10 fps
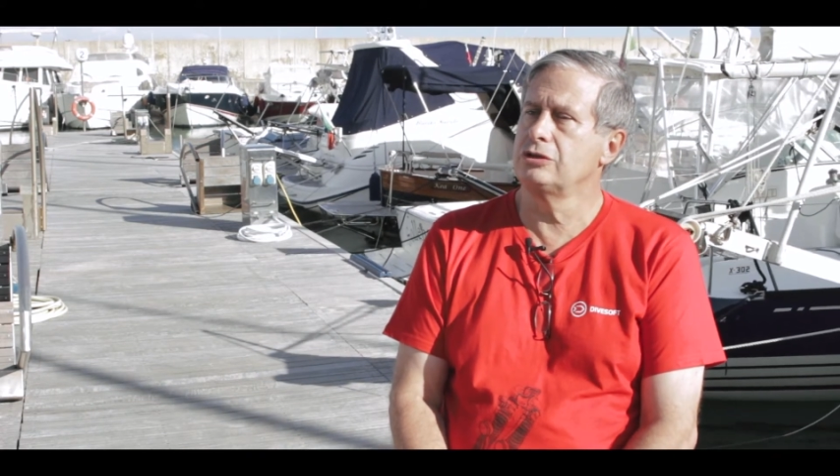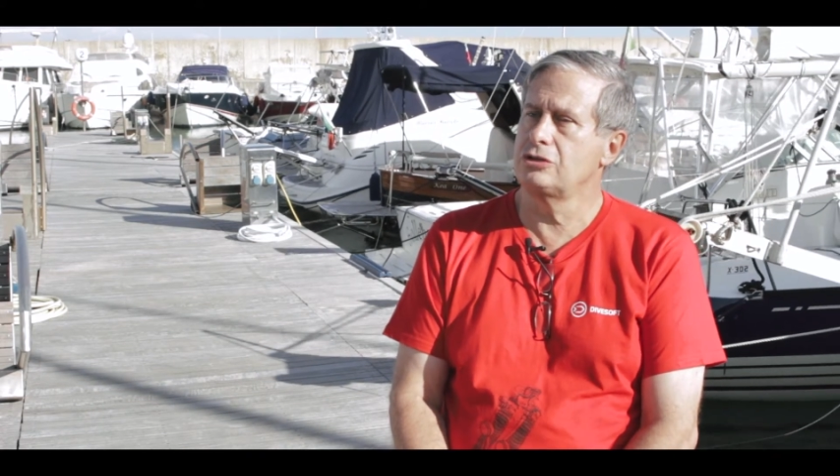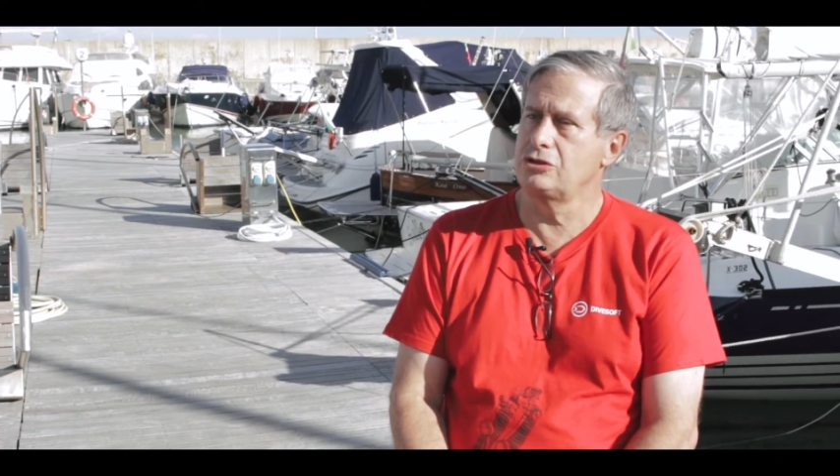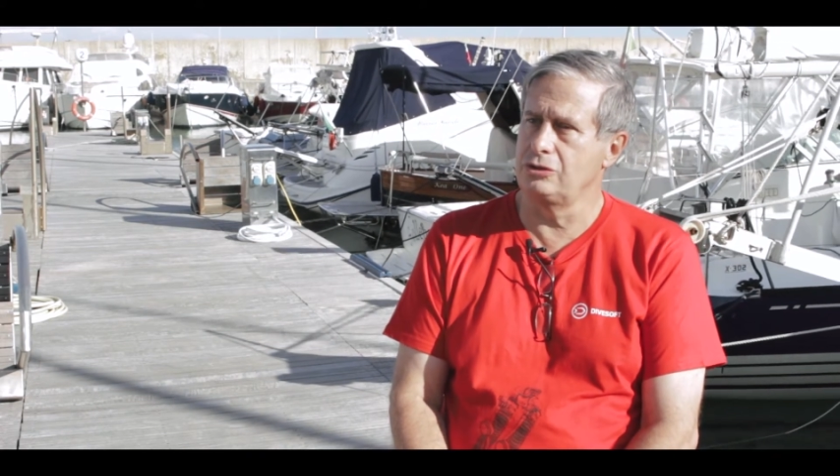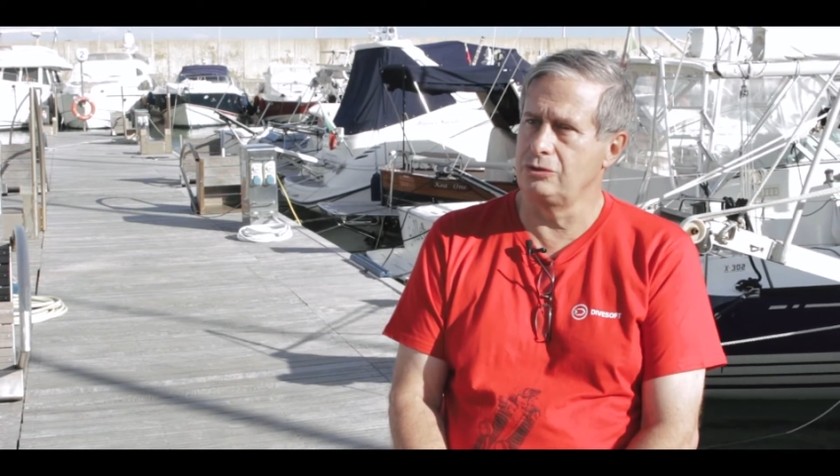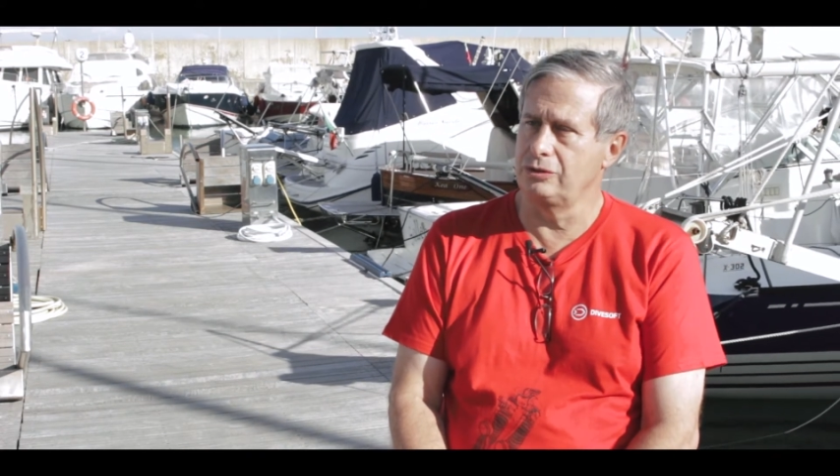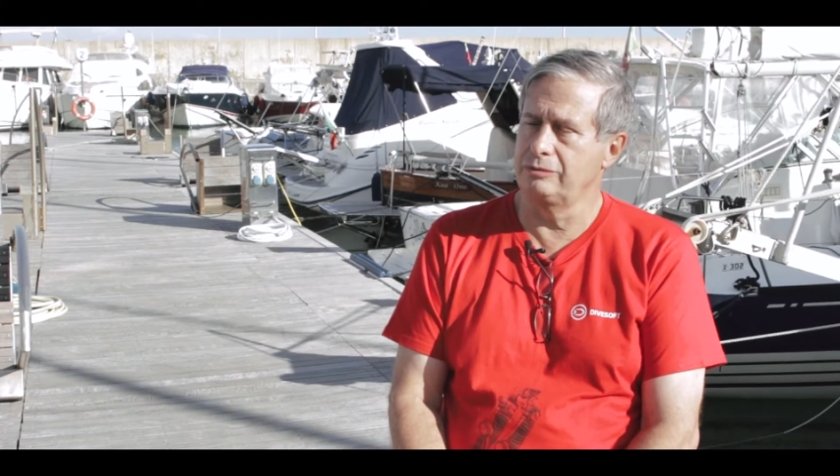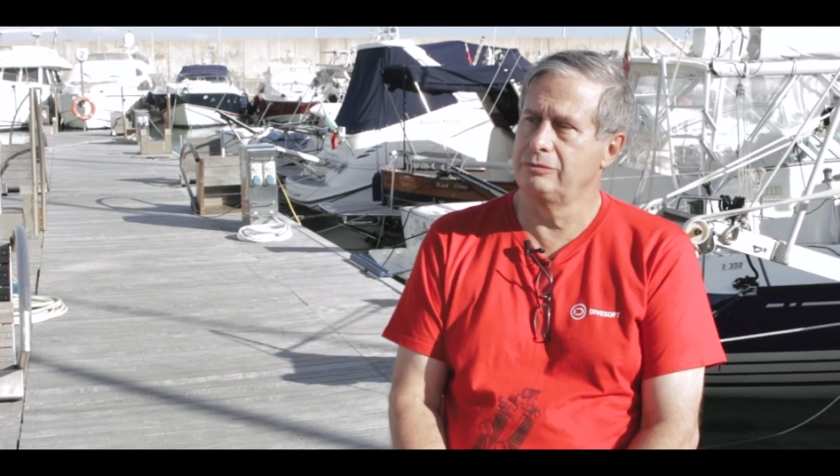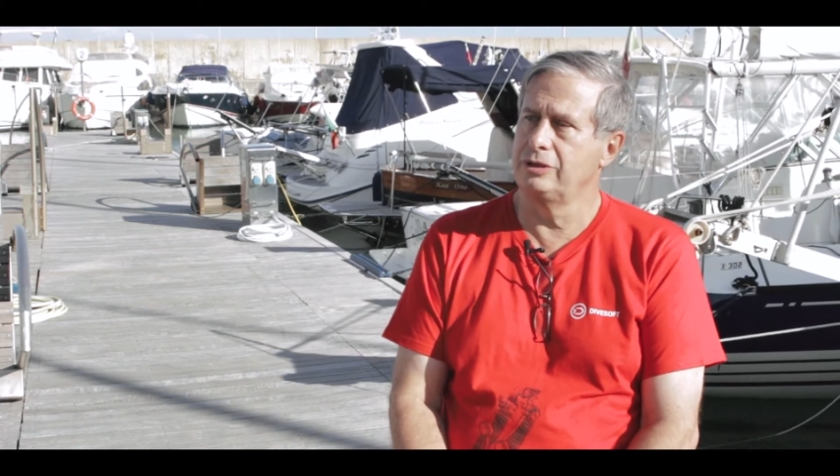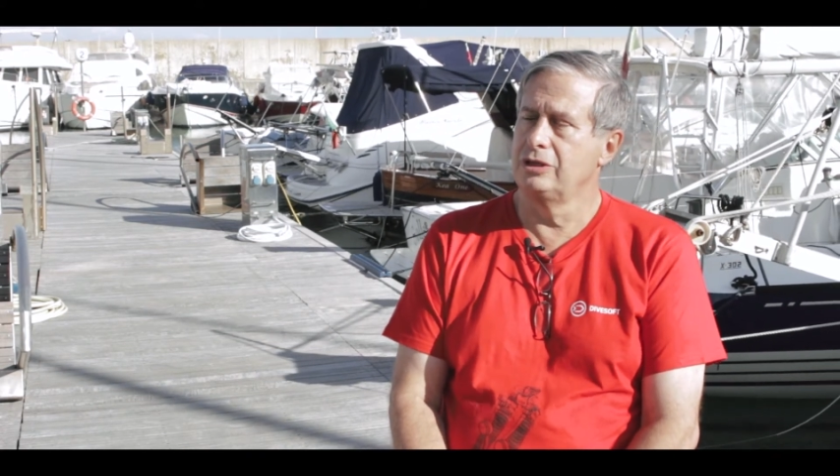to
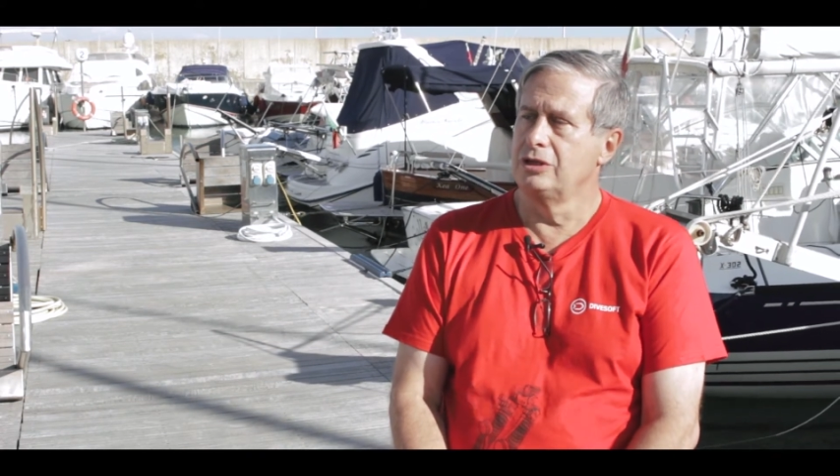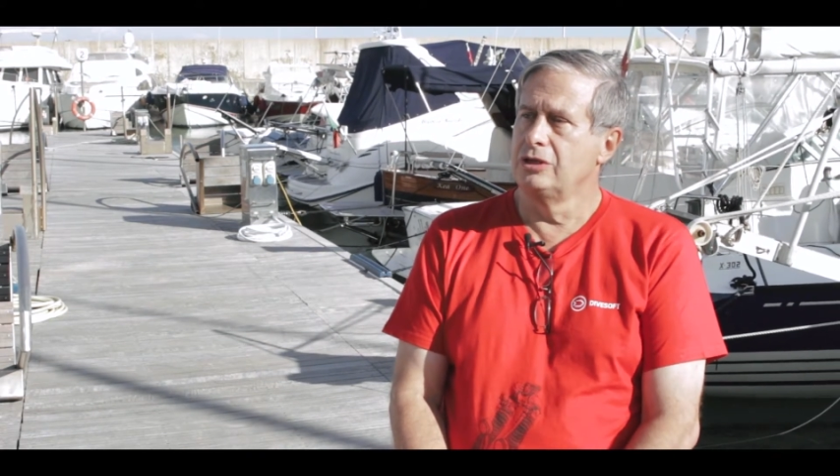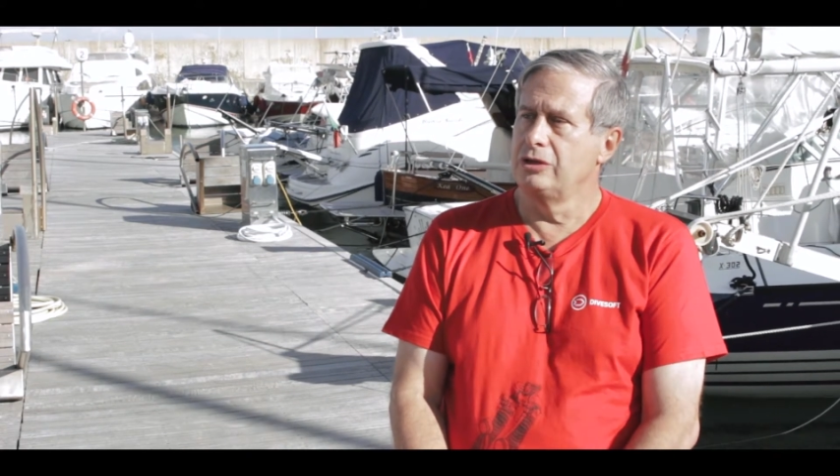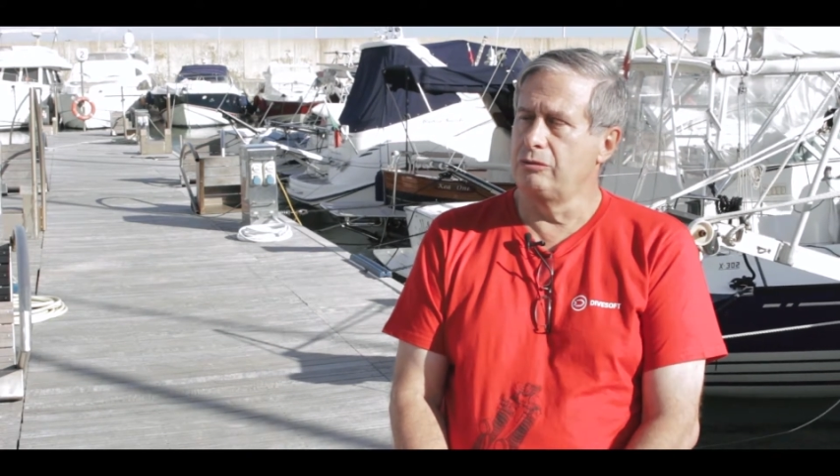them. The